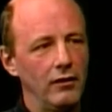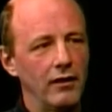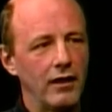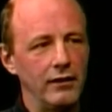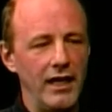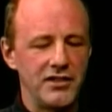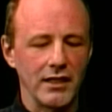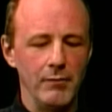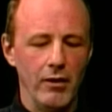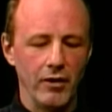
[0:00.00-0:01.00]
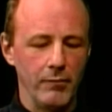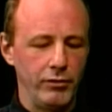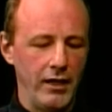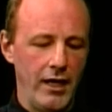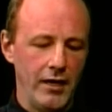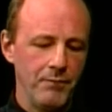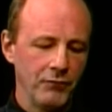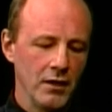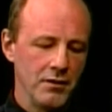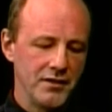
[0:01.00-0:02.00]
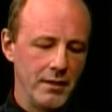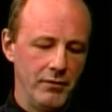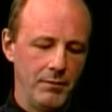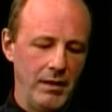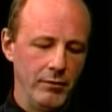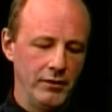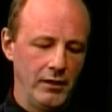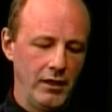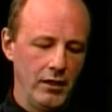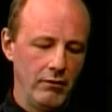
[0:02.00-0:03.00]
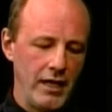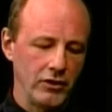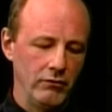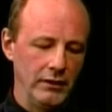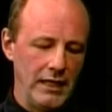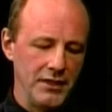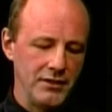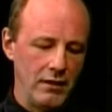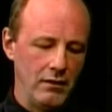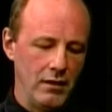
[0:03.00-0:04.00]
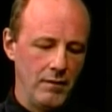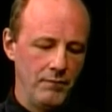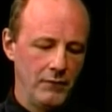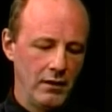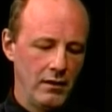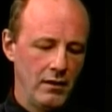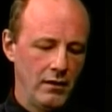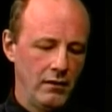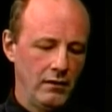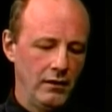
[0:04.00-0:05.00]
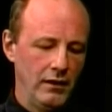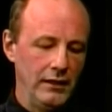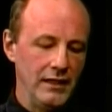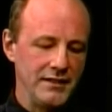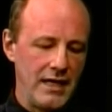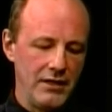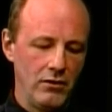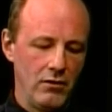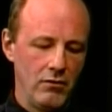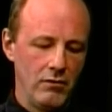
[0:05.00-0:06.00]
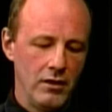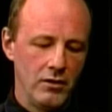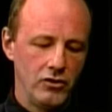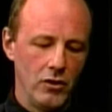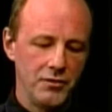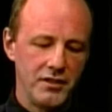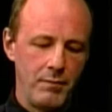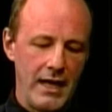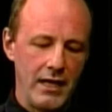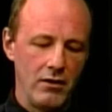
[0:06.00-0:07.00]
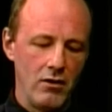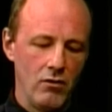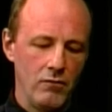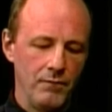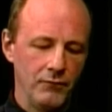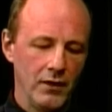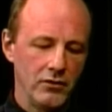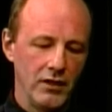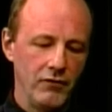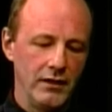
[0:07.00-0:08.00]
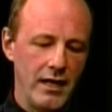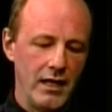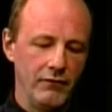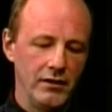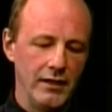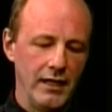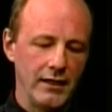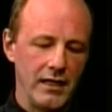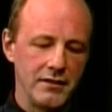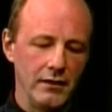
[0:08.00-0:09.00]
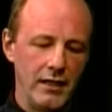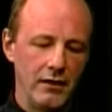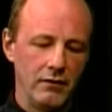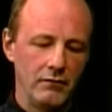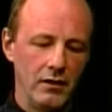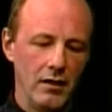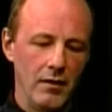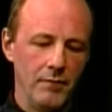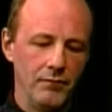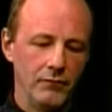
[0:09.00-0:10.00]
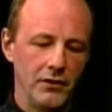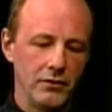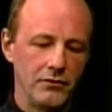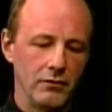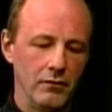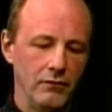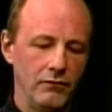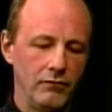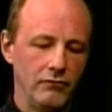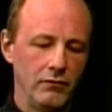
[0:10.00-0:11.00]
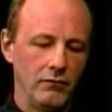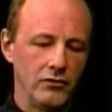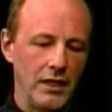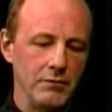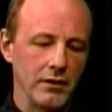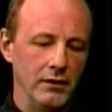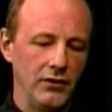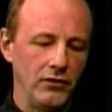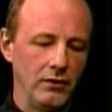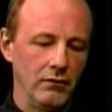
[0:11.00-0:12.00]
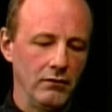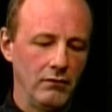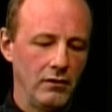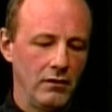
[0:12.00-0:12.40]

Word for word: classic American play. Some of the people in here: Hector Elizondo, um, Elizondo Joe Spano, Jeffrey Donovan, Dan Castellaneta. Um, these are sort of James Gleason.